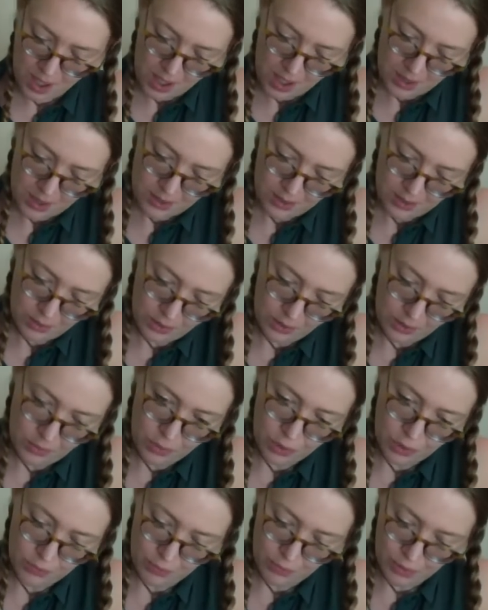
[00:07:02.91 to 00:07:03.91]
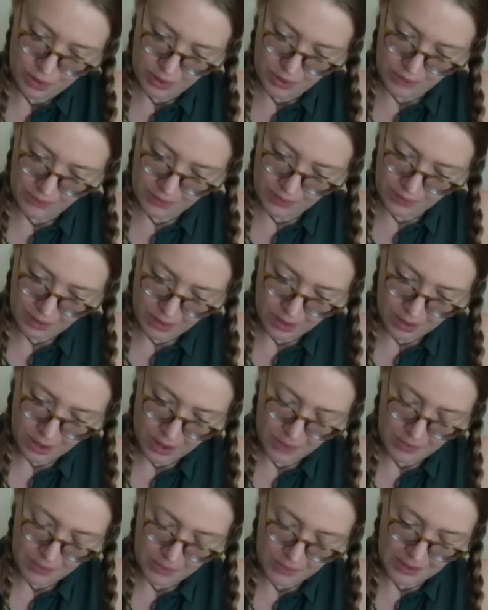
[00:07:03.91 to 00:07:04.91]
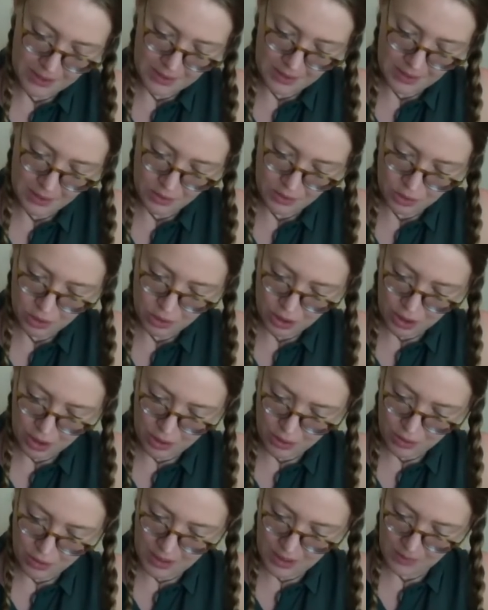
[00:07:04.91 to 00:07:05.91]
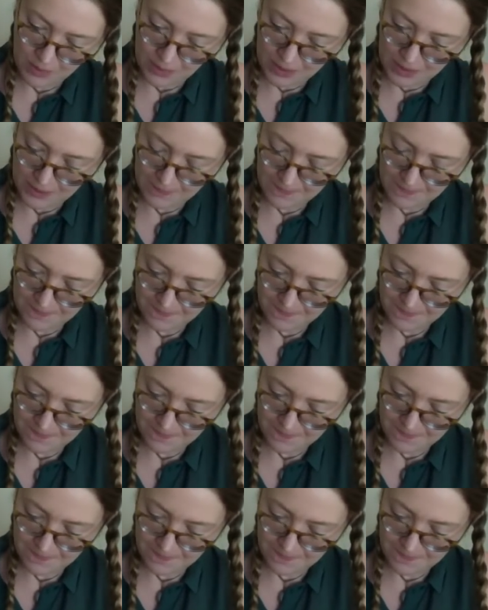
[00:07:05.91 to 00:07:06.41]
It's not the most positive card, but that's in your shadow anyway.